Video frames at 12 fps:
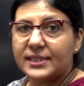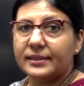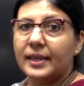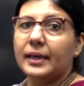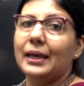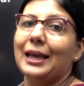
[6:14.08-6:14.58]
a
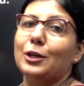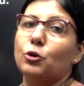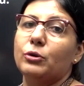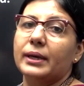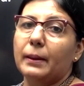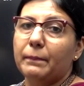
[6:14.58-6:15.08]
thing and you
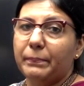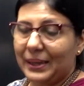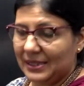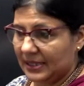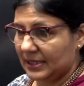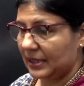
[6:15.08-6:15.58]

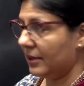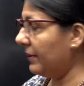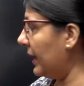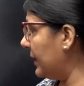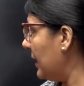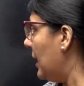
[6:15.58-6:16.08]
recompense,
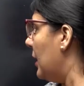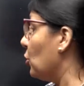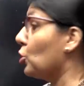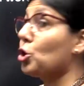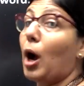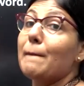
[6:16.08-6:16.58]
right? You
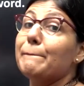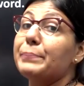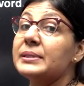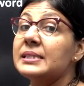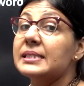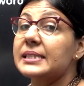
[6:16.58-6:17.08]

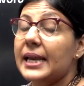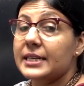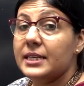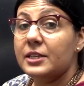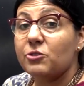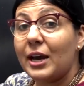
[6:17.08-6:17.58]

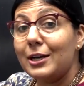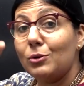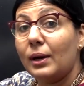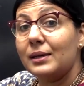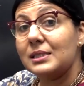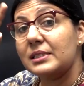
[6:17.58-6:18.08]
compensate. Try to
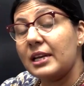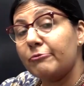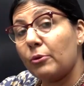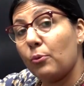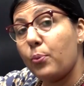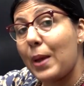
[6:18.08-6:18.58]
understand
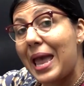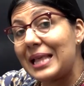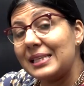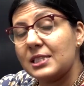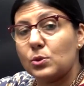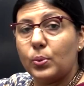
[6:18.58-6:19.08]
from where
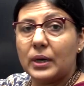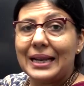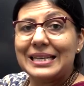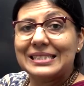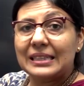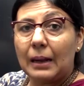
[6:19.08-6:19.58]
this word
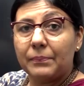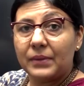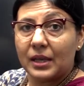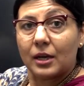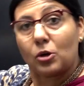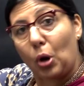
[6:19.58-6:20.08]
has come.
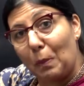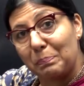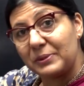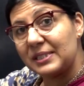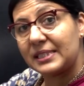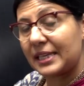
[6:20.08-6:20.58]

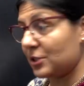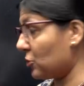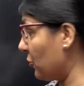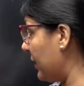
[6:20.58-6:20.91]
Compensate, so